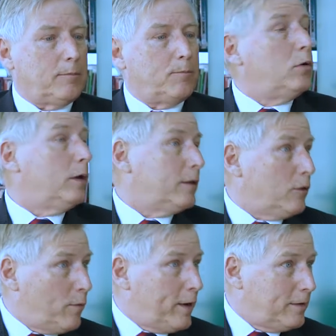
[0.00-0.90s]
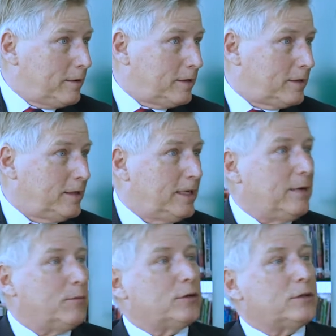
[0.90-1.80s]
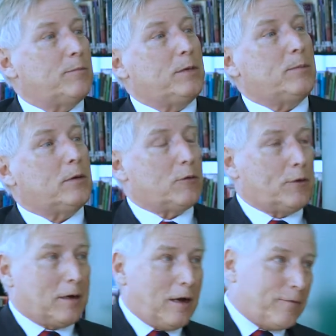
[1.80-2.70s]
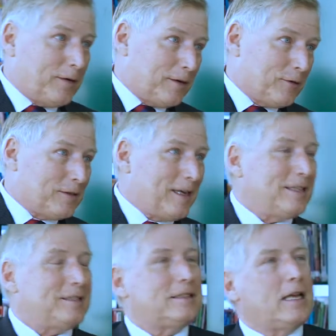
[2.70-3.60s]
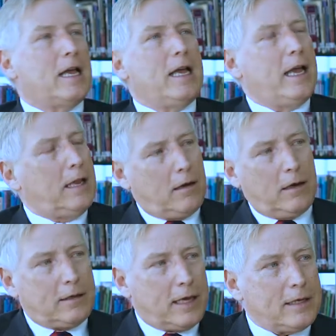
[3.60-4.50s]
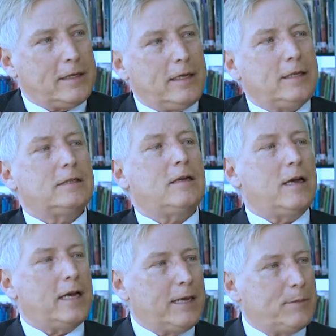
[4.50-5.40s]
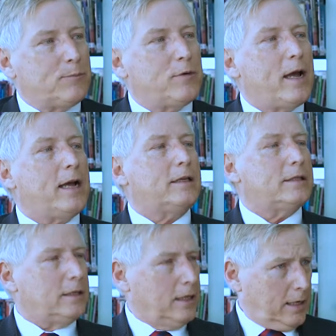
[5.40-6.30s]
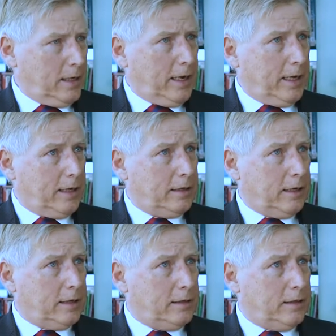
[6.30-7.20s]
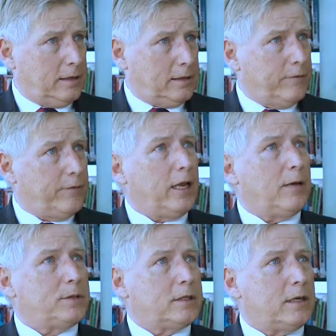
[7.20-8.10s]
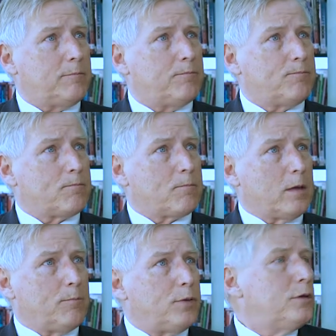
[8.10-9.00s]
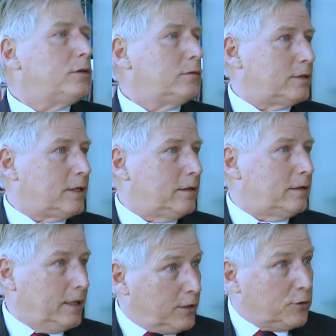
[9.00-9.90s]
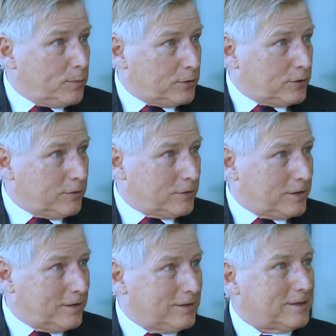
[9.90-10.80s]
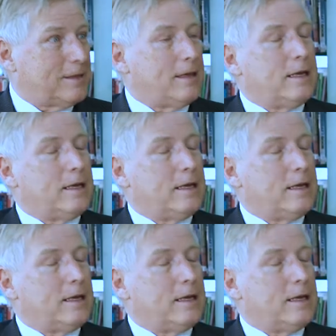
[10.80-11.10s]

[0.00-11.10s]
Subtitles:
pulling their weight on the team, or some people are going off on other tangents, and all of that takes time and practice, and it develops personal skills, interpersonal skills.